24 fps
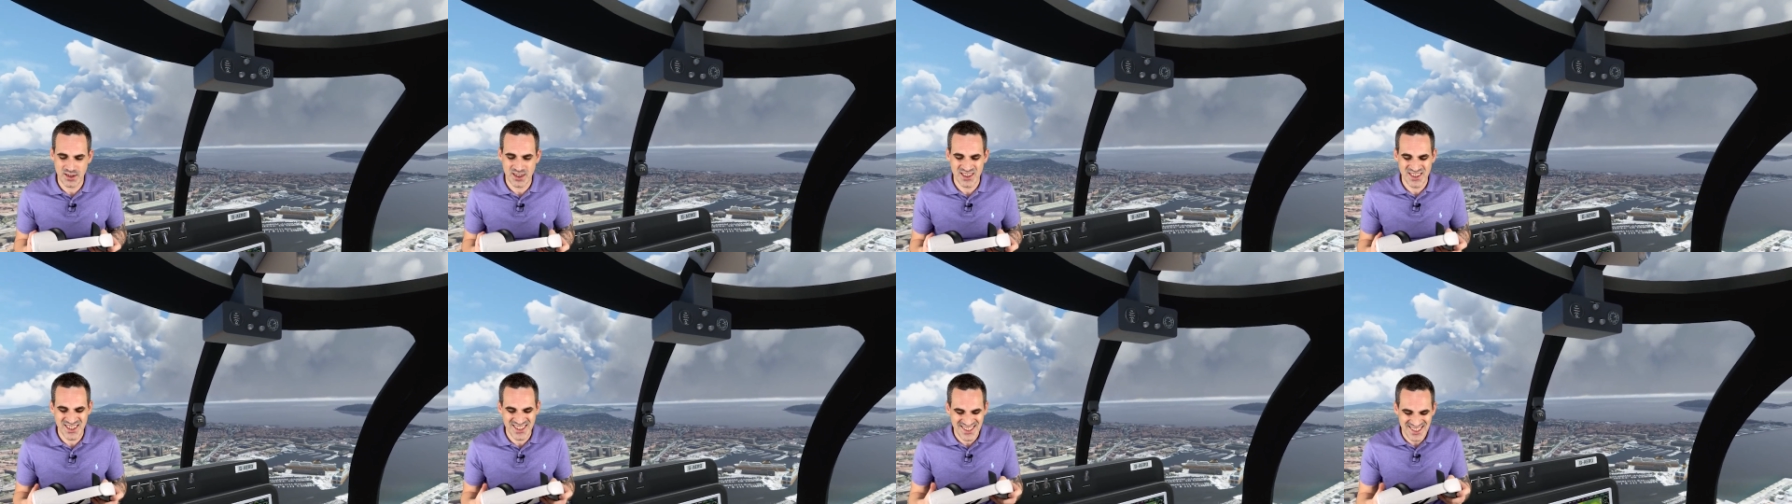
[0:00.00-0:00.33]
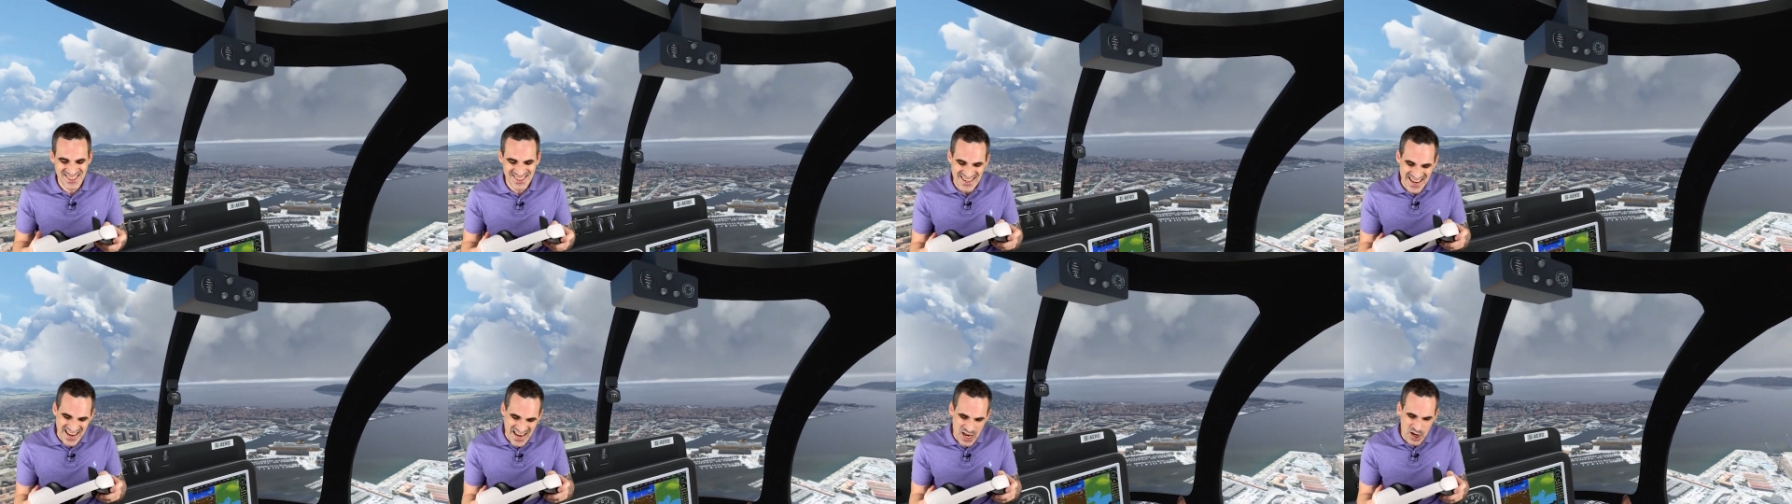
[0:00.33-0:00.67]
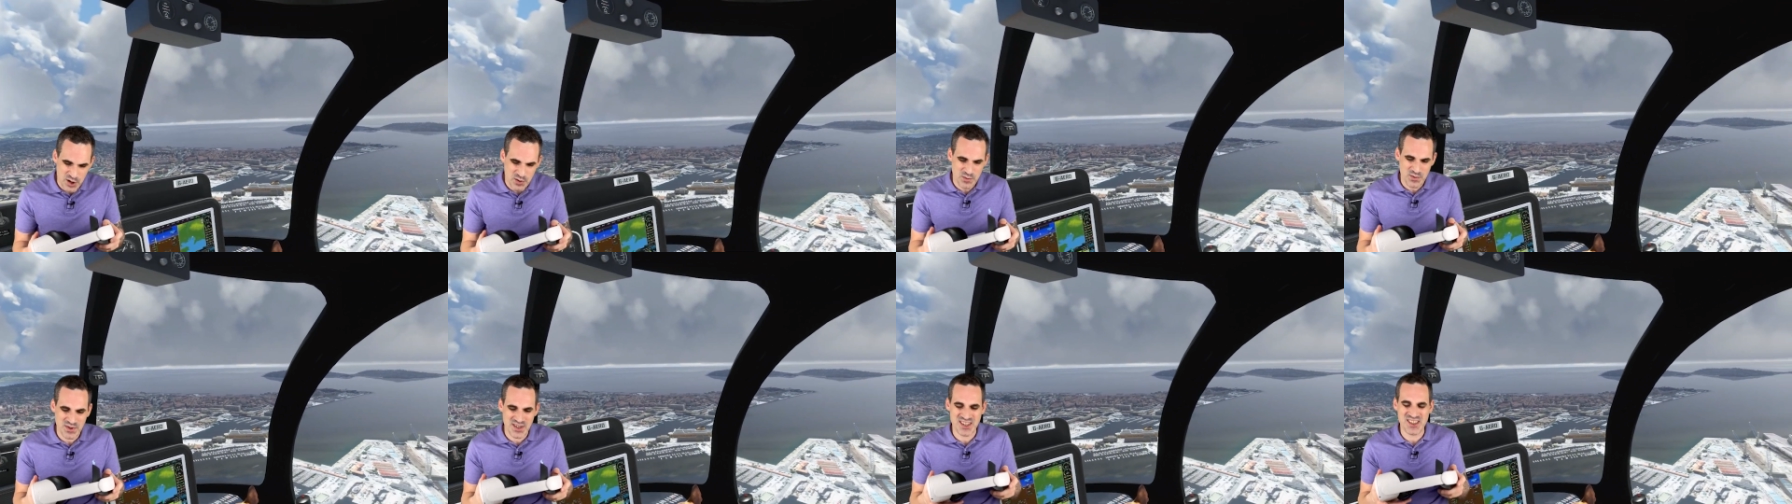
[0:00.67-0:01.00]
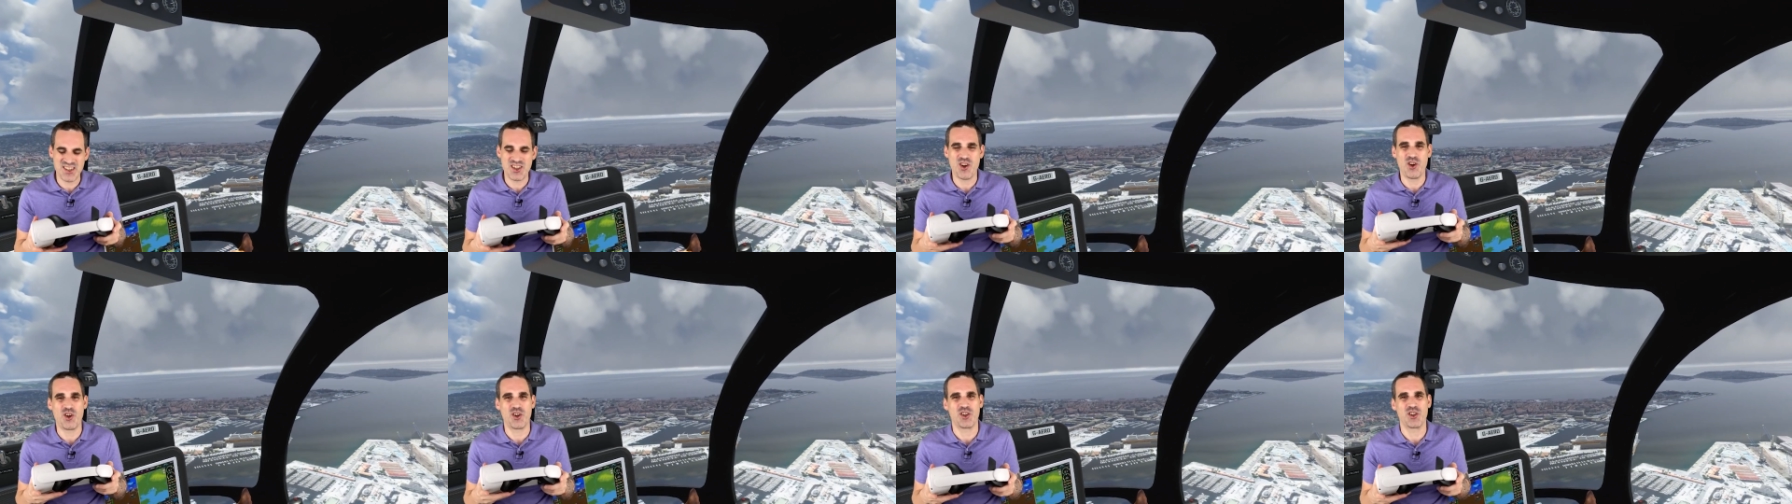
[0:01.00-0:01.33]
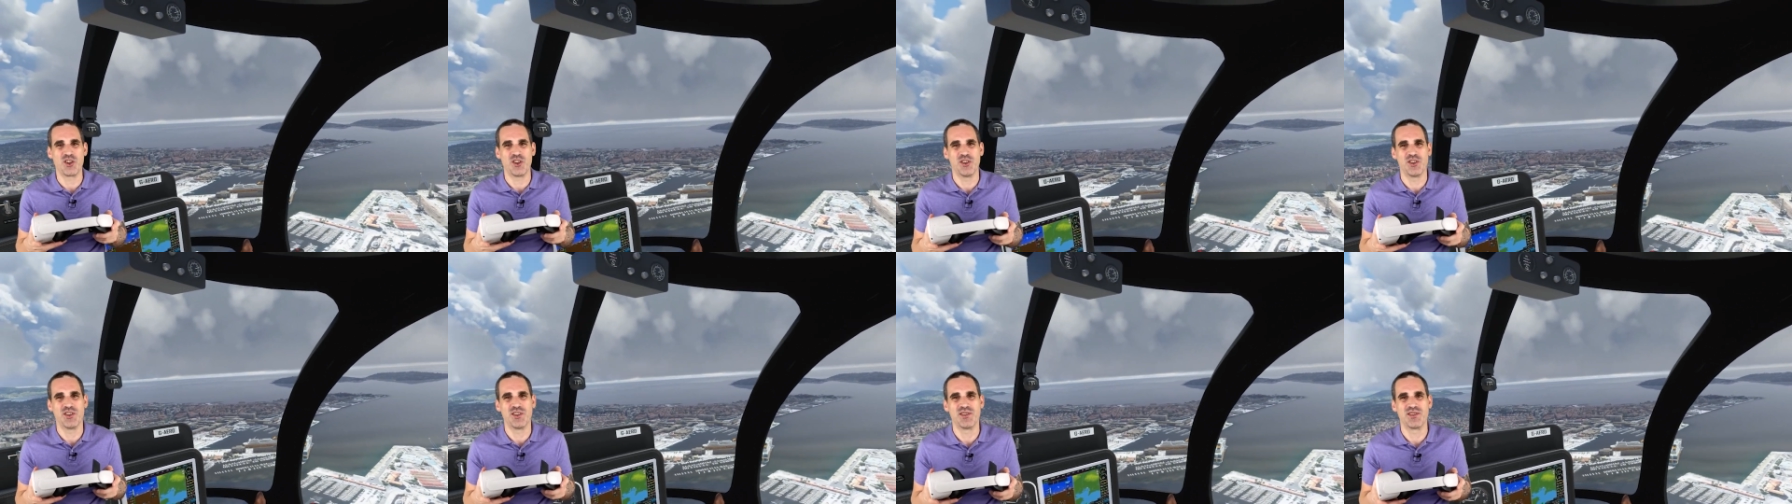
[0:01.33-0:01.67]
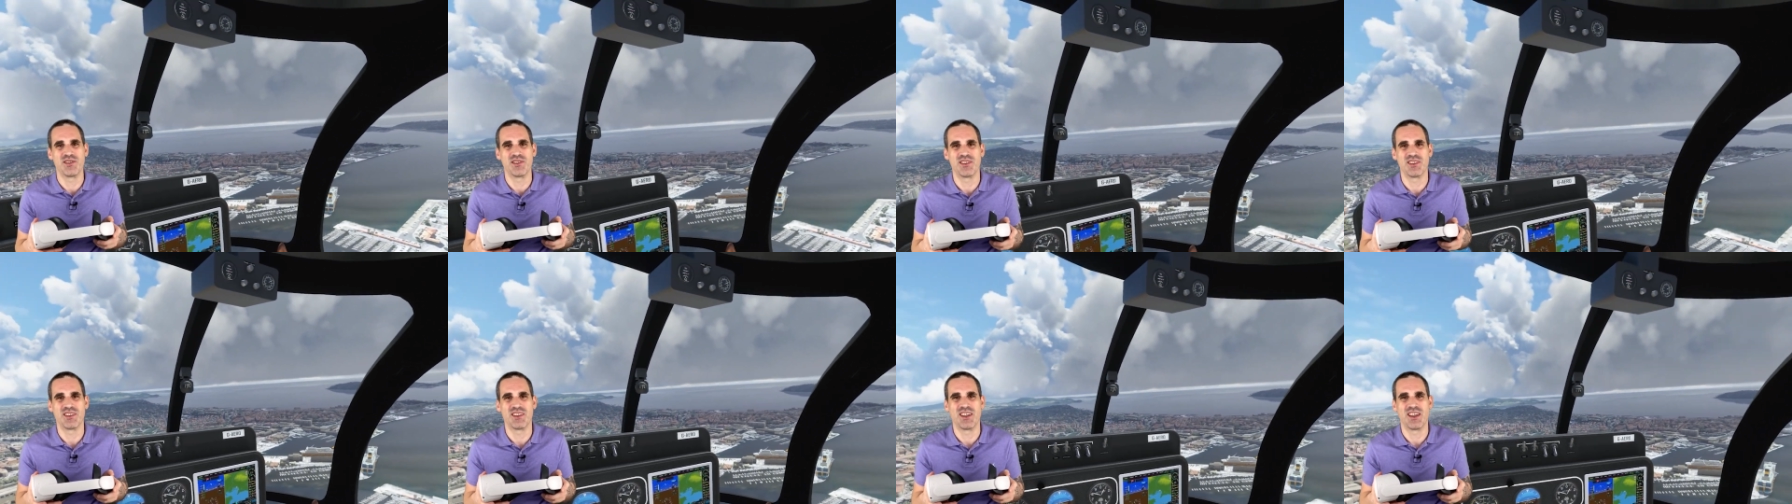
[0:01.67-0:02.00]
The sound is not good.
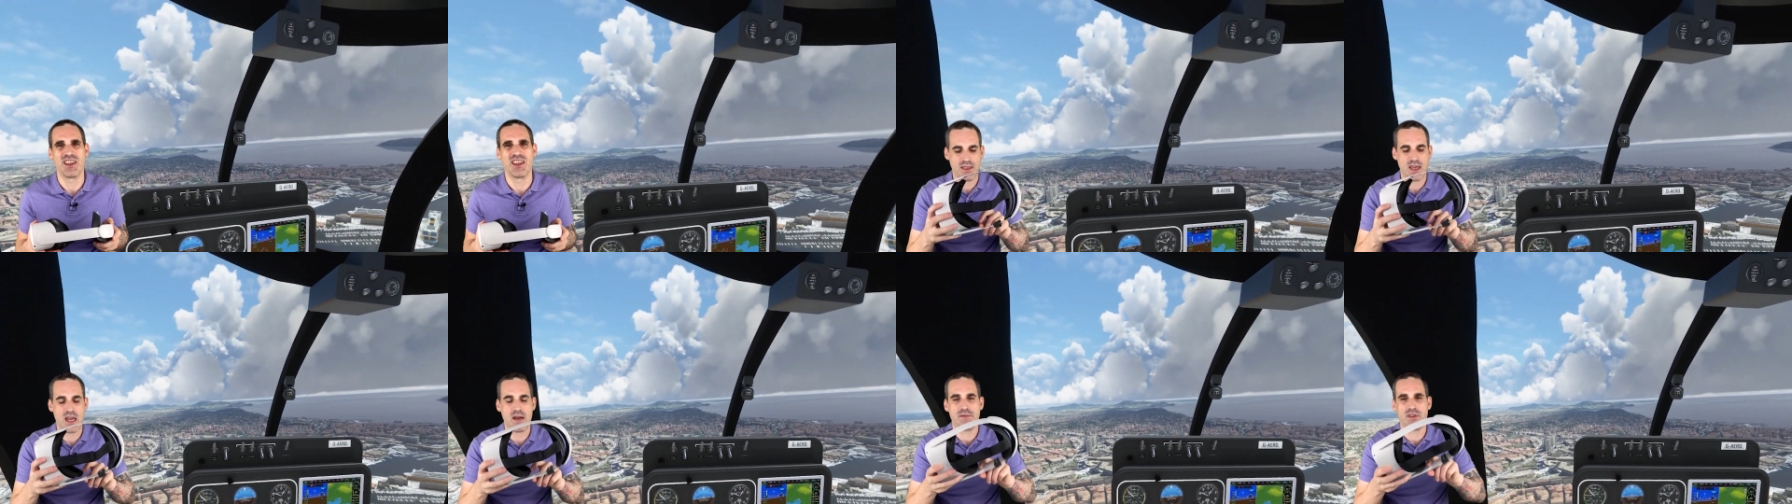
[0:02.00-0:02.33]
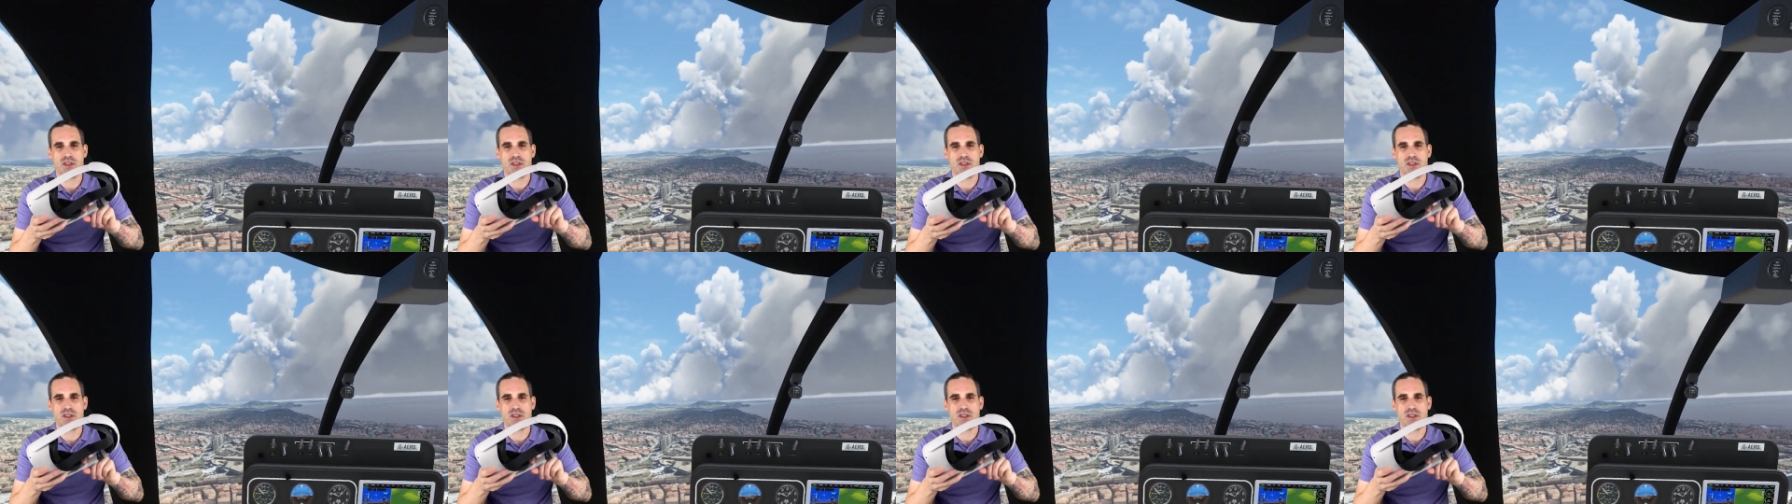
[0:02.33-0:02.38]
They have